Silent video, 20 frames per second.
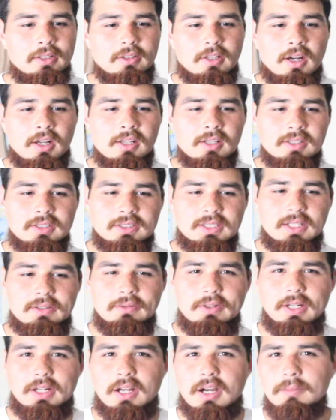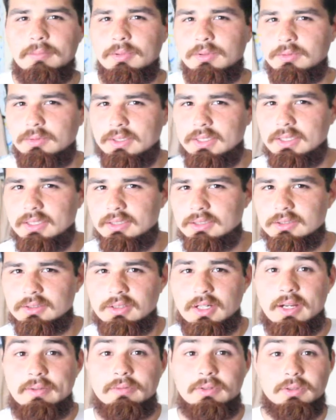dollars every couple weeks
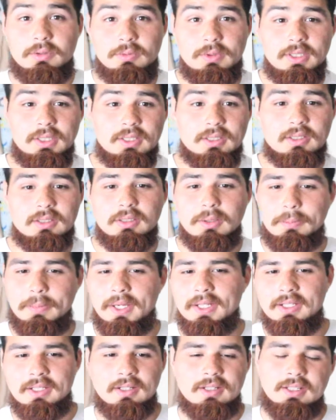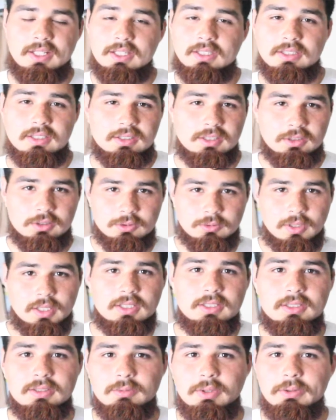or every week depending on like the
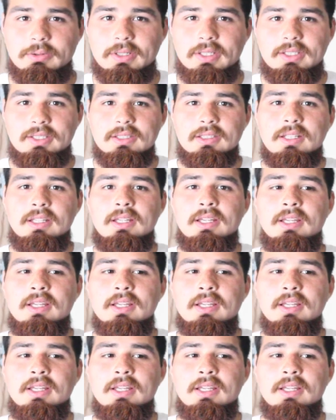situation we were in